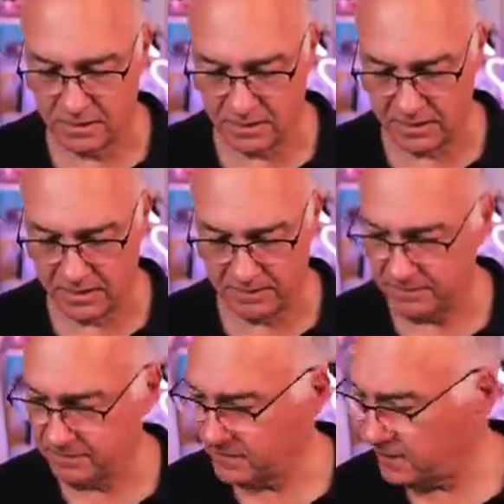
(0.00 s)
I know.
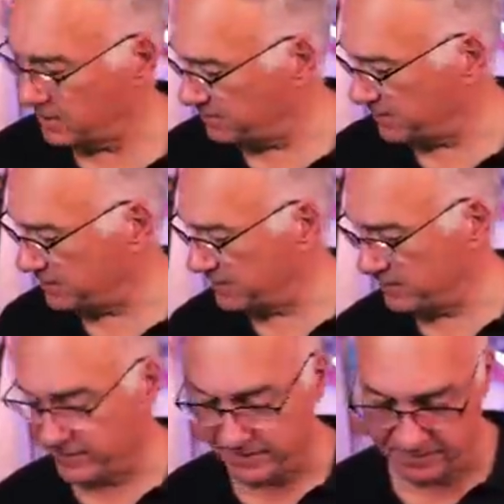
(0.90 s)
I'm being
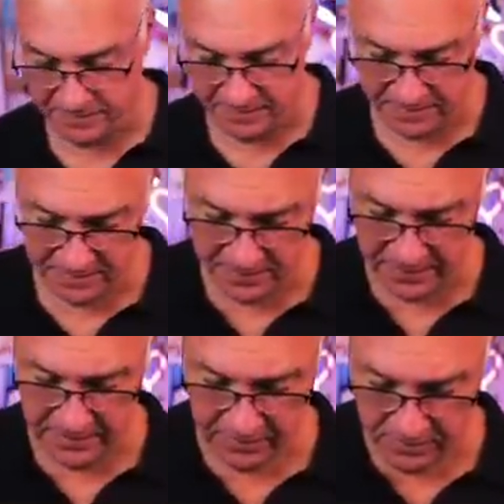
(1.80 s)
daring, but
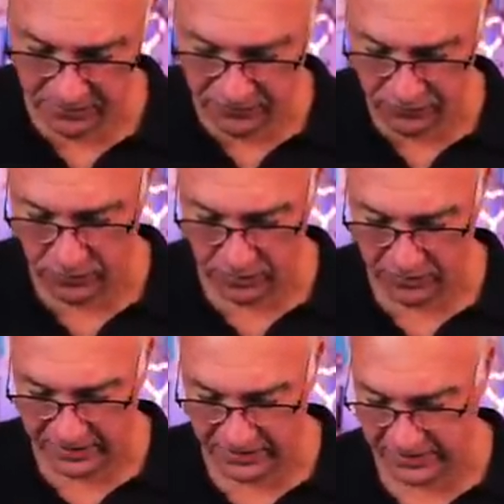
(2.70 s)
foolhardy
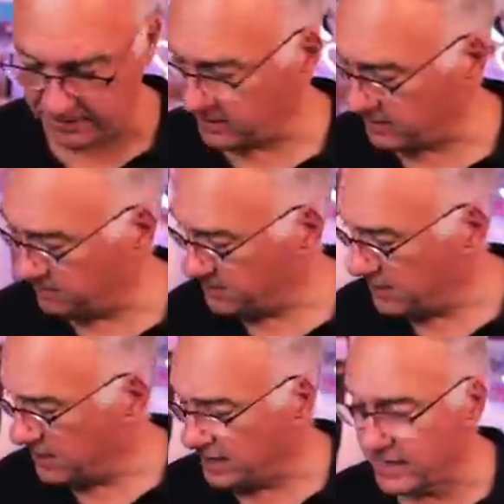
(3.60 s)
at the same time.
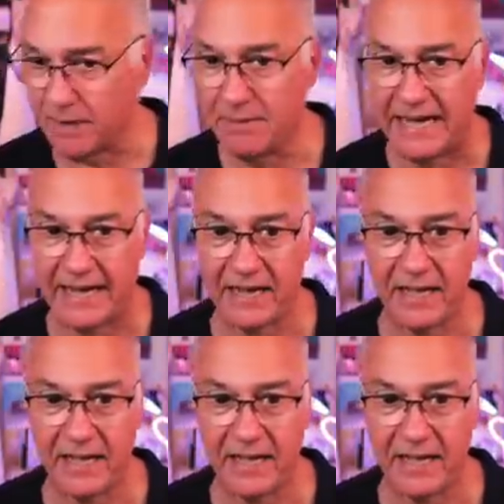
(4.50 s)
I'm going to come back